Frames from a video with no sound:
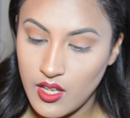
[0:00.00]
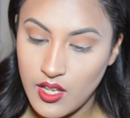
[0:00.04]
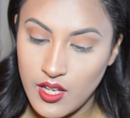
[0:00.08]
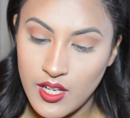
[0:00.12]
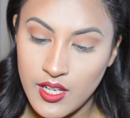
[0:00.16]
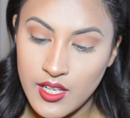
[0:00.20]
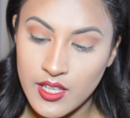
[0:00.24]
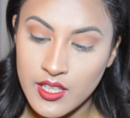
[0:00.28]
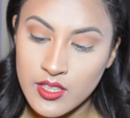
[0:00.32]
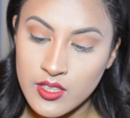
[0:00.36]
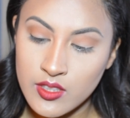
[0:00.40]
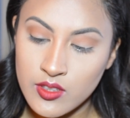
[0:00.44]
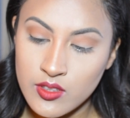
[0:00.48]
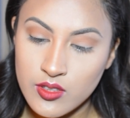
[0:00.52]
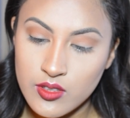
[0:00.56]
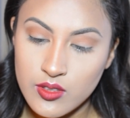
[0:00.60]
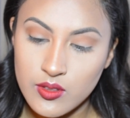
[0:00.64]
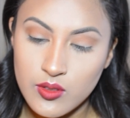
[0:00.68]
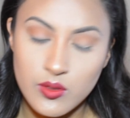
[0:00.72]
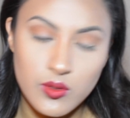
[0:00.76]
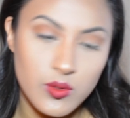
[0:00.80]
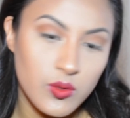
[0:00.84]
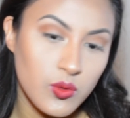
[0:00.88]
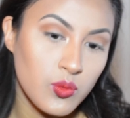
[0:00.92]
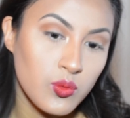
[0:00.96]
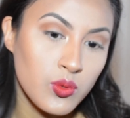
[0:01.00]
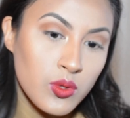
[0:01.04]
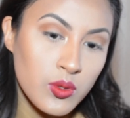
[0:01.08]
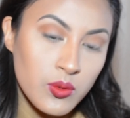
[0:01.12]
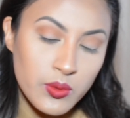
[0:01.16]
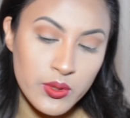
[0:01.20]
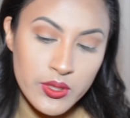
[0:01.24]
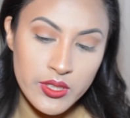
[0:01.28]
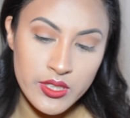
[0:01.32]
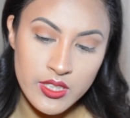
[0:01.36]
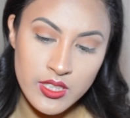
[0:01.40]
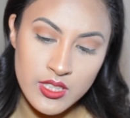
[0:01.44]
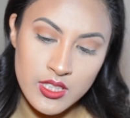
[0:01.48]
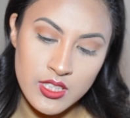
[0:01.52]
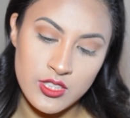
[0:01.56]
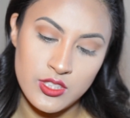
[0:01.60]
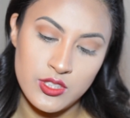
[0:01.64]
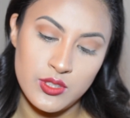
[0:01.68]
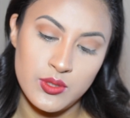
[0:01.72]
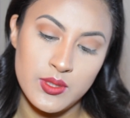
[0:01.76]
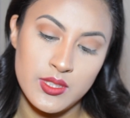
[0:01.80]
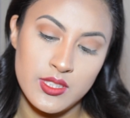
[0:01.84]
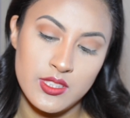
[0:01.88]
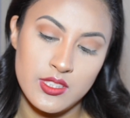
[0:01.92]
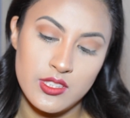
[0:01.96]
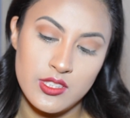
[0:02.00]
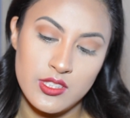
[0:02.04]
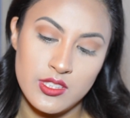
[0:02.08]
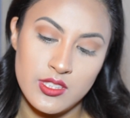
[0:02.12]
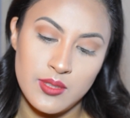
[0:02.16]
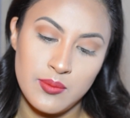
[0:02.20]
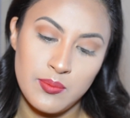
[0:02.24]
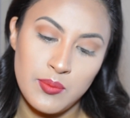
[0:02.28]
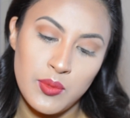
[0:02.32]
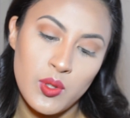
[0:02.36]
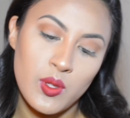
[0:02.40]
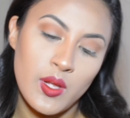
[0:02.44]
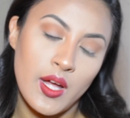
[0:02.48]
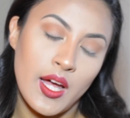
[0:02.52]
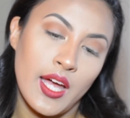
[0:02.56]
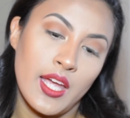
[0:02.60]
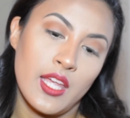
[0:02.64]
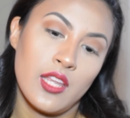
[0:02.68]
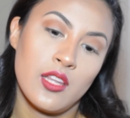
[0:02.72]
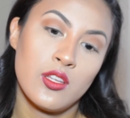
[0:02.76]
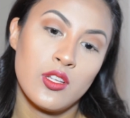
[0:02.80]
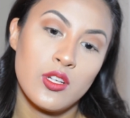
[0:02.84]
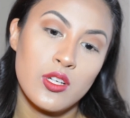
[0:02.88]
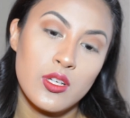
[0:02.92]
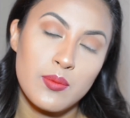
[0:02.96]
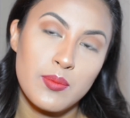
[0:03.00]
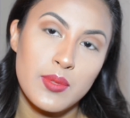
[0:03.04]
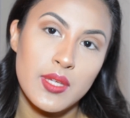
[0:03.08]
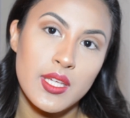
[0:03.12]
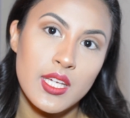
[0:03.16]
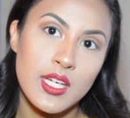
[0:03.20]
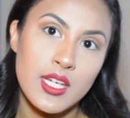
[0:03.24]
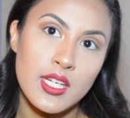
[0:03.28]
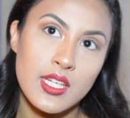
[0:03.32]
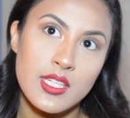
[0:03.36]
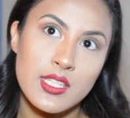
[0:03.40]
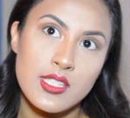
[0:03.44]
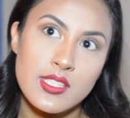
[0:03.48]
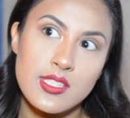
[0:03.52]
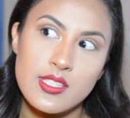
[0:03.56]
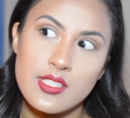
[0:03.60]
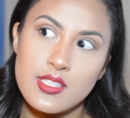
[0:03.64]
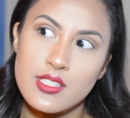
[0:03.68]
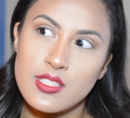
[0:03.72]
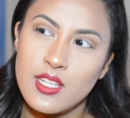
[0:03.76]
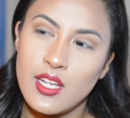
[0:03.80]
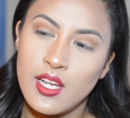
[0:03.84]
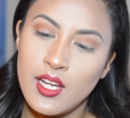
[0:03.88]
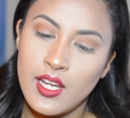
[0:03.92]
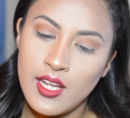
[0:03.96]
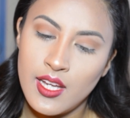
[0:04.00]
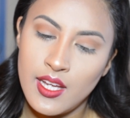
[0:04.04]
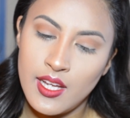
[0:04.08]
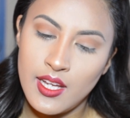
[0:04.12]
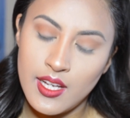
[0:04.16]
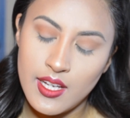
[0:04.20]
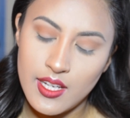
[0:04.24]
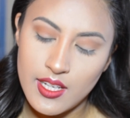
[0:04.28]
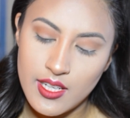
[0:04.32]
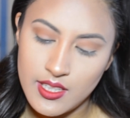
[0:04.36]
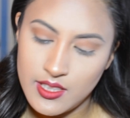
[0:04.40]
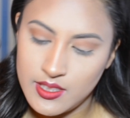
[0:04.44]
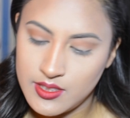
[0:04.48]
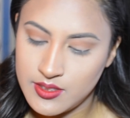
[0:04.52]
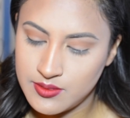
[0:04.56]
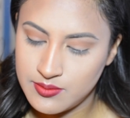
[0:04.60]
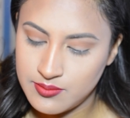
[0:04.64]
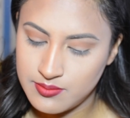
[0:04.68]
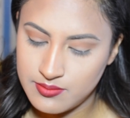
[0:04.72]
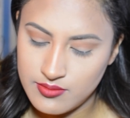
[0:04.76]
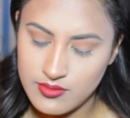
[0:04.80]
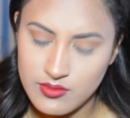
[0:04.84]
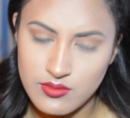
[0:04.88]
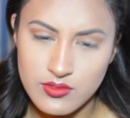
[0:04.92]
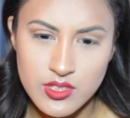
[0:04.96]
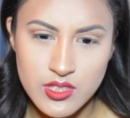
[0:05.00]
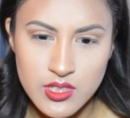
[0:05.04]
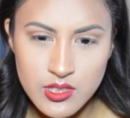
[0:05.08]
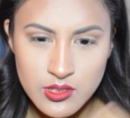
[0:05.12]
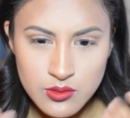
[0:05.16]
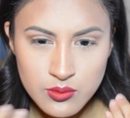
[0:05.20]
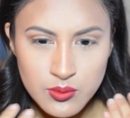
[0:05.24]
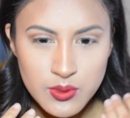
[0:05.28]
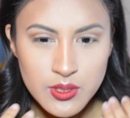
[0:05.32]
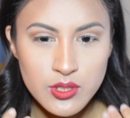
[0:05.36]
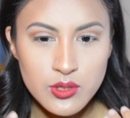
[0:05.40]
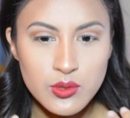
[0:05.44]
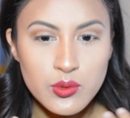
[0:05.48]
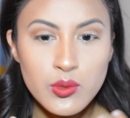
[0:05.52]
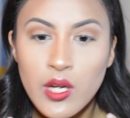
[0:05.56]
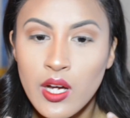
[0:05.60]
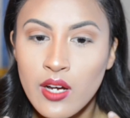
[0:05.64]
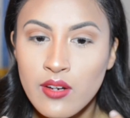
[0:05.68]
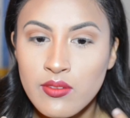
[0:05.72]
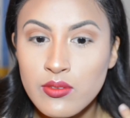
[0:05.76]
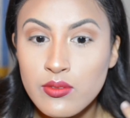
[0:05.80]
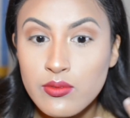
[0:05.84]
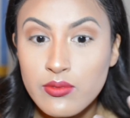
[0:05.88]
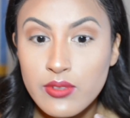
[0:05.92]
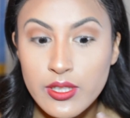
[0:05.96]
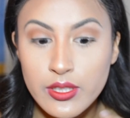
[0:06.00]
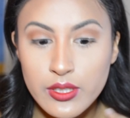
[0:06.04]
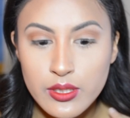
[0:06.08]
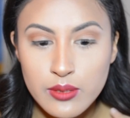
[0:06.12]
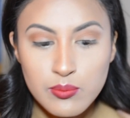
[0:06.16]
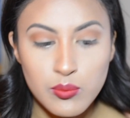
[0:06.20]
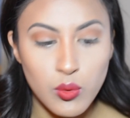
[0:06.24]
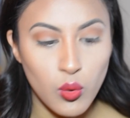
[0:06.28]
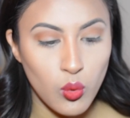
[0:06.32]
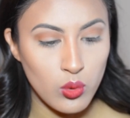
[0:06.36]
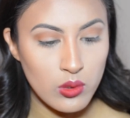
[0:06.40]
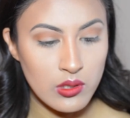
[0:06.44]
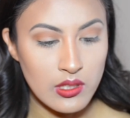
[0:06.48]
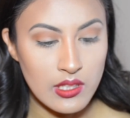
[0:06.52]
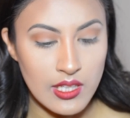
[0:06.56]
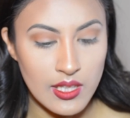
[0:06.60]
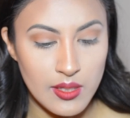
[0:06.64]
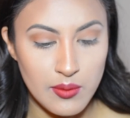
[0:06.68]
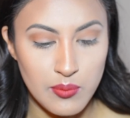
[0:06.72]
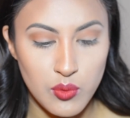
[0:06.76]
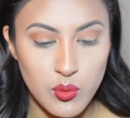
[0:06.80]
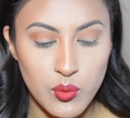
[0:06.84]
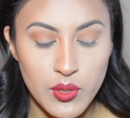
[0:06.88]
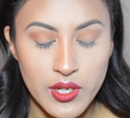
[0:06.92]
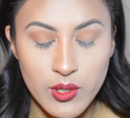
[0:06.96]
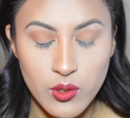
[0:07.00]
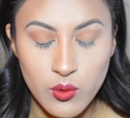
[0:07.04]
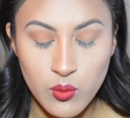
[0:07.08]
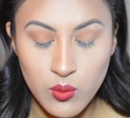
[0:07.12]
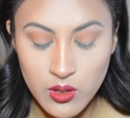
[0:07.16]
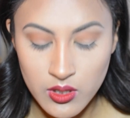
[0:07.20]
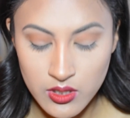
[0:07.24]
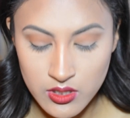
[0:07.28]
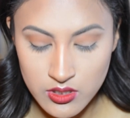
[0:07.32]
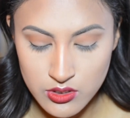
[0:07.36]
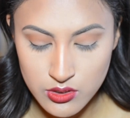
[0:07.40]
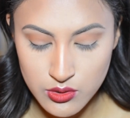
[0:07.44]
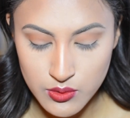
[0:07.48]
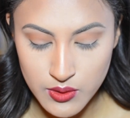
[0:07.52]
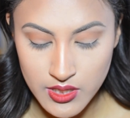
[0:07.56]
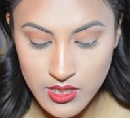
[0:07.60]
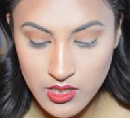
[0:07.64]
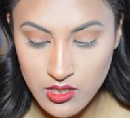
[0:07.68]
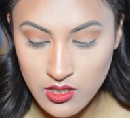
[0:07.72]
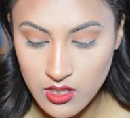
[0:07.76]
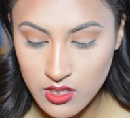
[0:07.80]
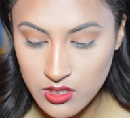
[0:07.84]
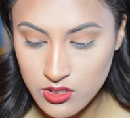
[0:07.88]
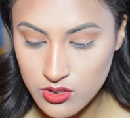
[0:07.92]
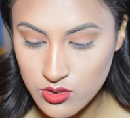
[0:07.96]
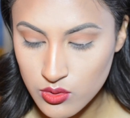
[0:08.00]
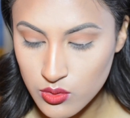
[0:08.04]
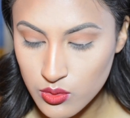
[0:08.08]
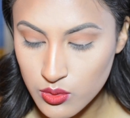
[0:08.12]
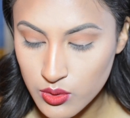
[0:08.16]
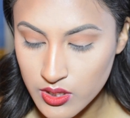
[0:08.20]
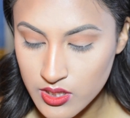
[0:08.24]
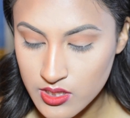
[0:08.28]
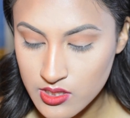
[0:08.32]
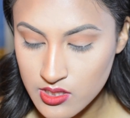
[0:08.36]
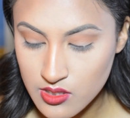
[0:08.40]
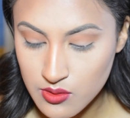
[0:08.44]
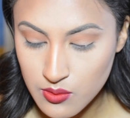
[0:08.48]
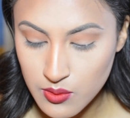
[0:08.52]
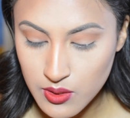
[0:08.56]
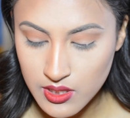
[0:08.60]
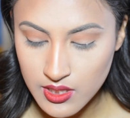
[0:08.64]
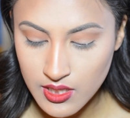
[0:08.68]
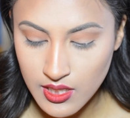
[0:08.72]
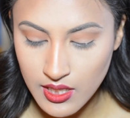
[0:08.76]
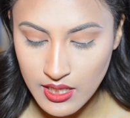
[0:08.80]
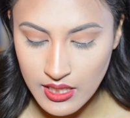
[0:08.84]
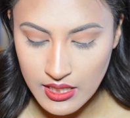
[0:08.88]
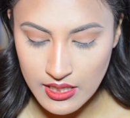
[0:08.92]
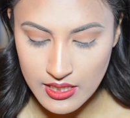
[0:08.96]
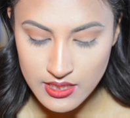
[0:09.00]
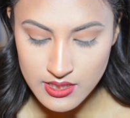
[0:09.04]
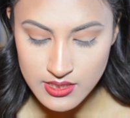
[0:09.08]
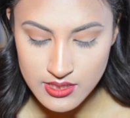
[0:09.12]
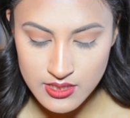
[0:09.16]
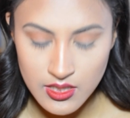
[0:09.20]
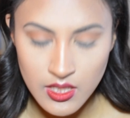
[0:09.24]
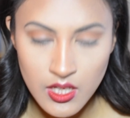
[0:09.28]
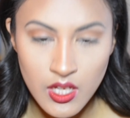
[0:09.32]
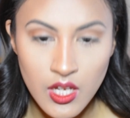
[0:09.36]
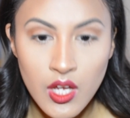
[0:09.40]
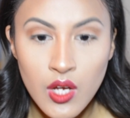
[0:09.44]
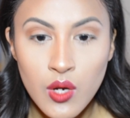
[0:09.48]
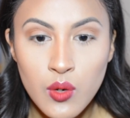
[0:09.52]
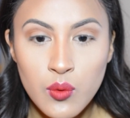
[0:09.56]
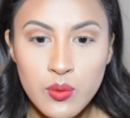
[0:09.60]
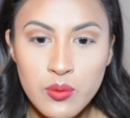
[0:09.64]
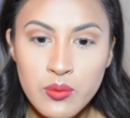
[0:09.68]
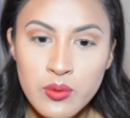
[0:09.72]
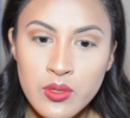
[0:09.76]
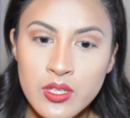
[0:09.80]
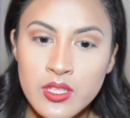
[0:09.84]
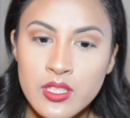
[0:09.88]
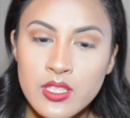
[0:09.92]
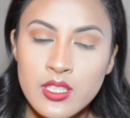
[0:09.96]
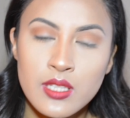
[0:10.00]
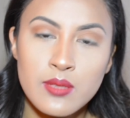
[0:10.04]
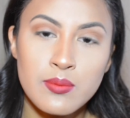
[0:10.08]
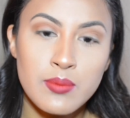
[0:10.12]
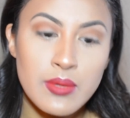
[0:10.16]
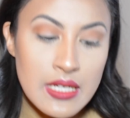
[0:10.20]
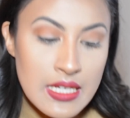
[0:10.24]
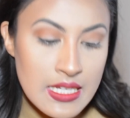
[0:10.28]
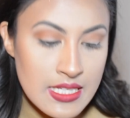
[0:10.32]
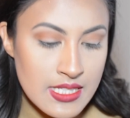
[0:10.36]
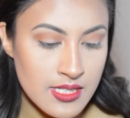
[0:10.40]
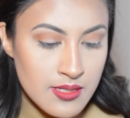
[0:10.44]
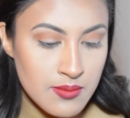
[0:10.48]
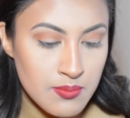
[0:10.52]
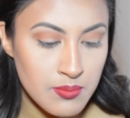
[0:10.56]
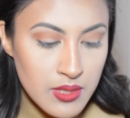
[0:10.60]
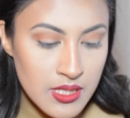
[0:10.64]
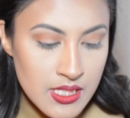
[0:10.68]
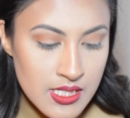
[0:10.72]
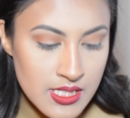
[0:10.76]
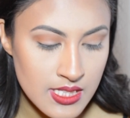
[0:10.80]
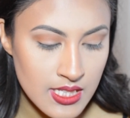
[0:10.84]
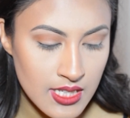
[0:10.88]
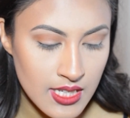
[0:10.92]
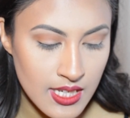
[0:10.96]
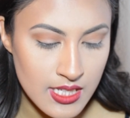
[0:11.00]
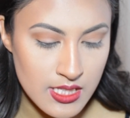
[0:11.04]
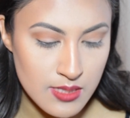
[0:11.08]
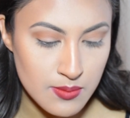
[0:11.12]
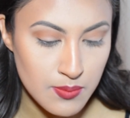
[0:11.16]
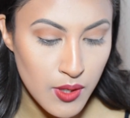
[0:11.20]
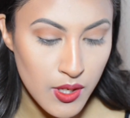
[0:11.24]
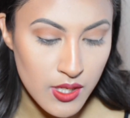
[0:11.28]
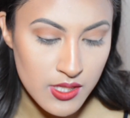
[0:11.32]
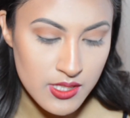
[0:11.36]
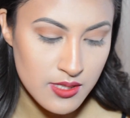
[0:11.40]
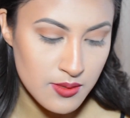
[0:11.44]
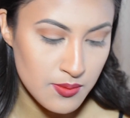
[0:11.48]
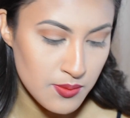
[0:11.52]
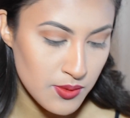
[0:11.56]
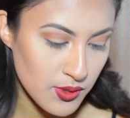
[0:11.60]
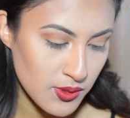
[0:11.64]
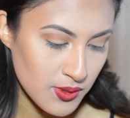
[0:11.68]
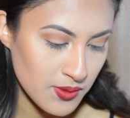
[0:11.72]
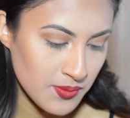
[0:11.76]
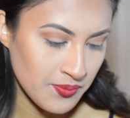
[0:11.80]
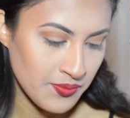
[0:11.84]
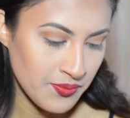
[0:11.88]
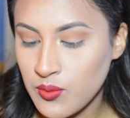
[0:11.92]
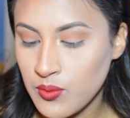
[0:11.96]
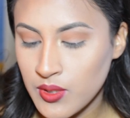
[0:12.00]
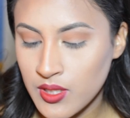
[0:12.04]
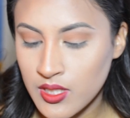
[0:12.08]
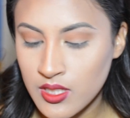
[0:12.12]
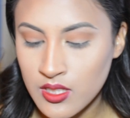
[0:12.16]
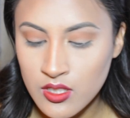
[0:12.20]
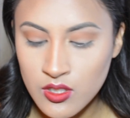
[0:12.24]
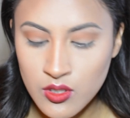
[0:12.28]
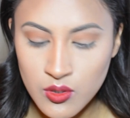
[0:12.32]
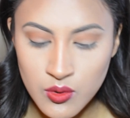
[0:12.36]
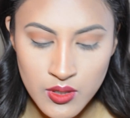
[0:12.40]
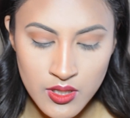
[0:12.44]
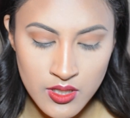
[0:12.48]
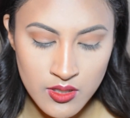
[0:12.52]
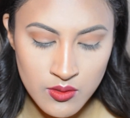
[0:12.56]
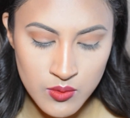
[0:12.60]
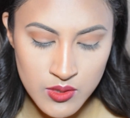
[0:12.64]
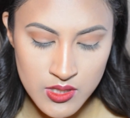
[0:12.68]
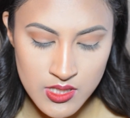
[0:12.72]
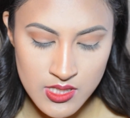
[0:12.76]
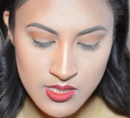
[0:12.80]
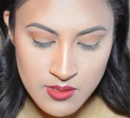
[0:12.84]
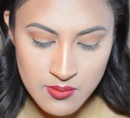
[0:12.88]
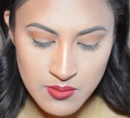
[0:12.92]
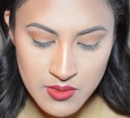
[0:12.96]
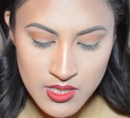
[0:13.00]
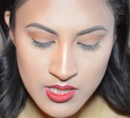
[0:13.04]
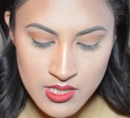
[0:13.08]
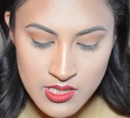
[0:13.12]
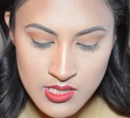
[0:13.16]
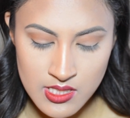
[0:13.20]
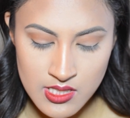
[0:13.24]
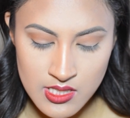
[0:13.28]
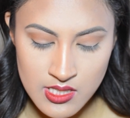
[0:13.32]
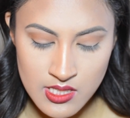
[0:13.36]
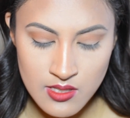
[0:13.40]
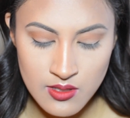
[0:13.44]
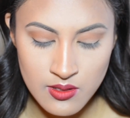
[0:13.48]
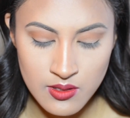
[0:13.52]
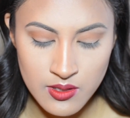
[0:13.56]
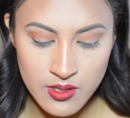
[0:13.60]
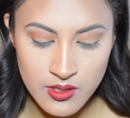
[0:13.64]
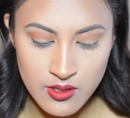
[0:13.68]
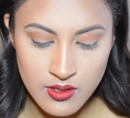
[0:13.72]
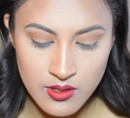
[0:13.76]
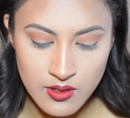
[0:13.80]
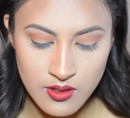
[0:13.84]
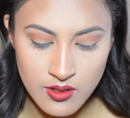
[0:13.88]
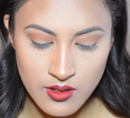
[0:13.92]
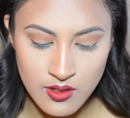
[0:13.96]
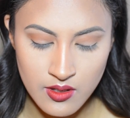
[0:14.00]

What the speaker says: And what we're going to do is a simple eye look, because since we do have a very bold lip, we don't want to do anything too crazy with the eyes. We want to keep it as simplistic as possible. We're going to go in with some concealer,